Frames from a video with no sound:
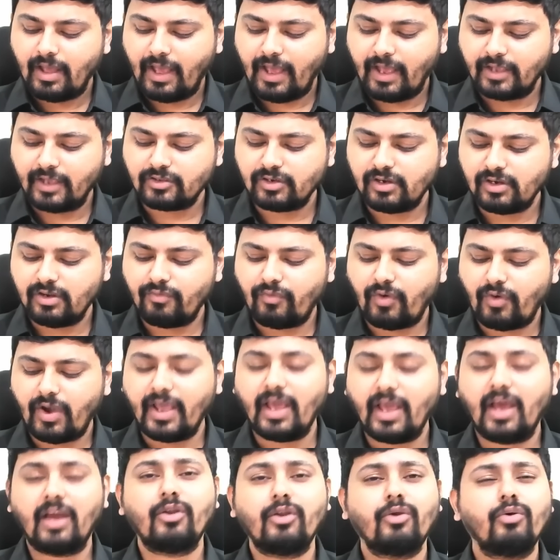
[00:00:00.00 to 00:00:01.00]
Actually, why
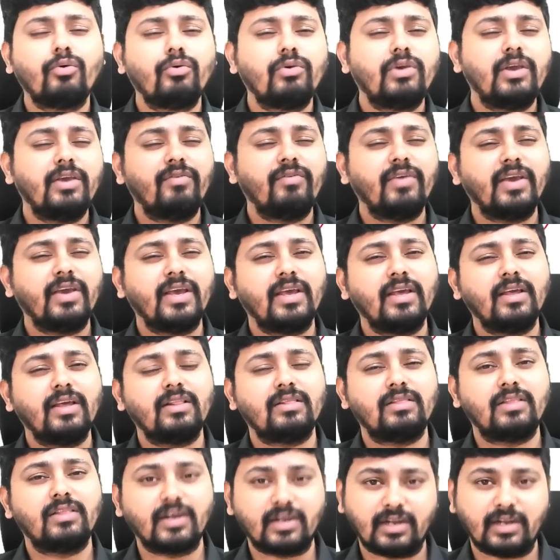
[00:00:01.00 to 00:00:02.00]
are you giving
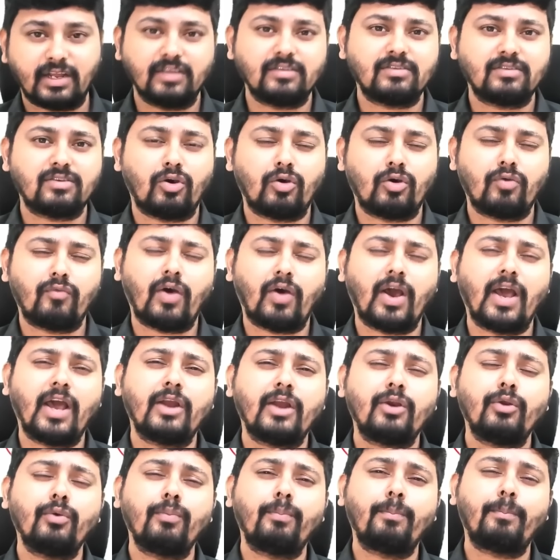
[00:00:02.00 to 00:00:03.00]
the test or why
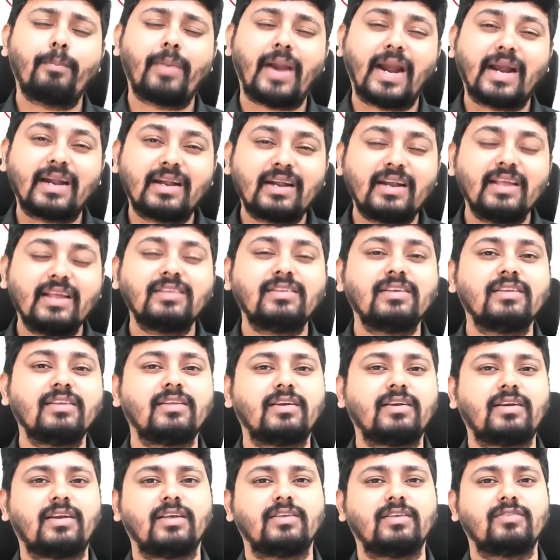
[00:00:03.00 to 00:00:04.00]
are you practicing
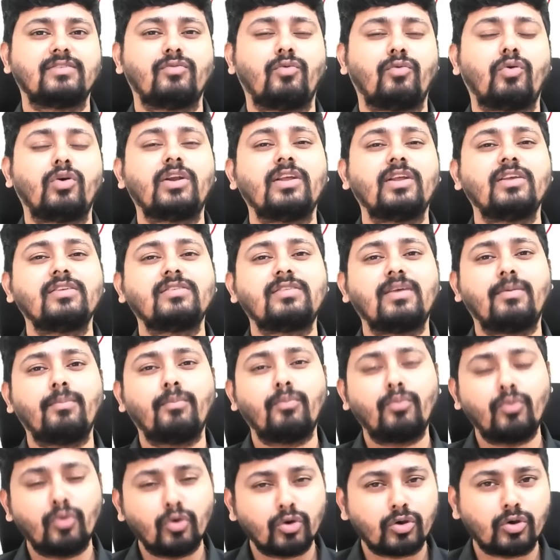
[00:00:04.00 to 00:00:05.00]
the test? What is the
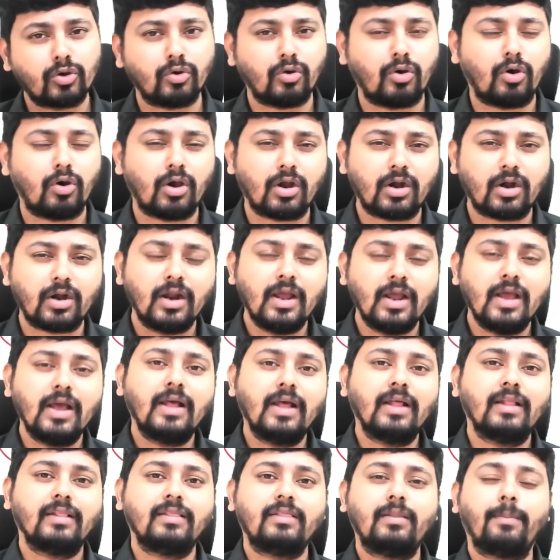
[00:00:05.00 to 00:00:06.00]
motto or
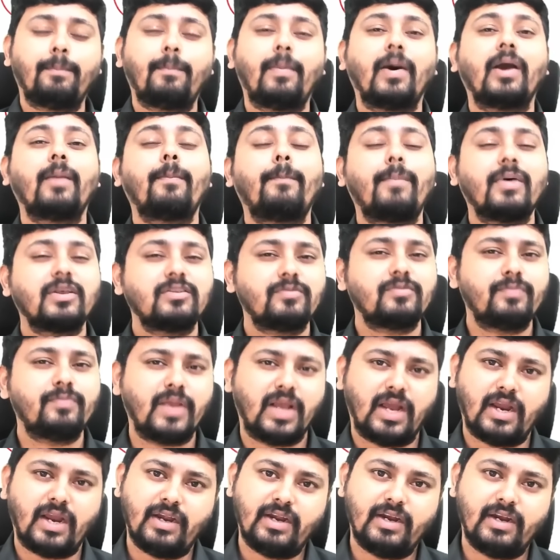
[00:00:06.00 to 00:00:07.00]
the purpose
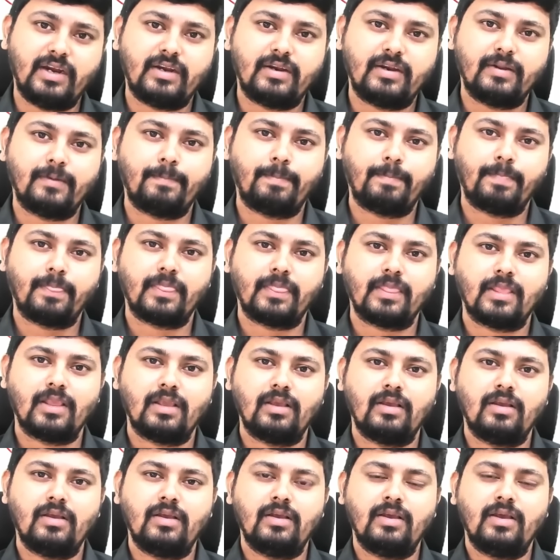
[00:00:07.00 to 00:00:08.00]
behind it?
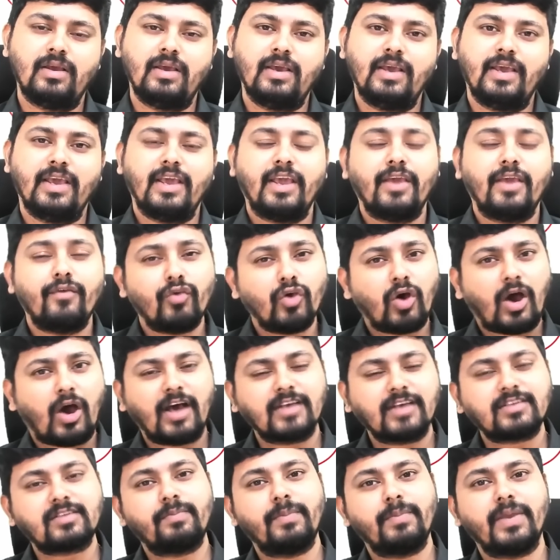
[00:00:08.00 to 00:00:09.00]
If you
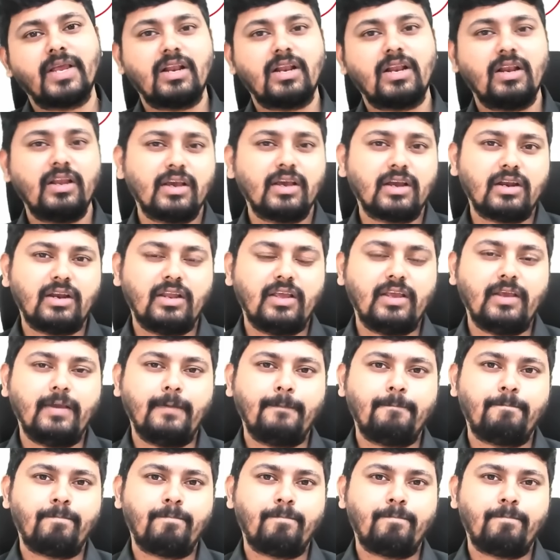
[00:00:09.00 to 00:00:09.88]
ask me clearly,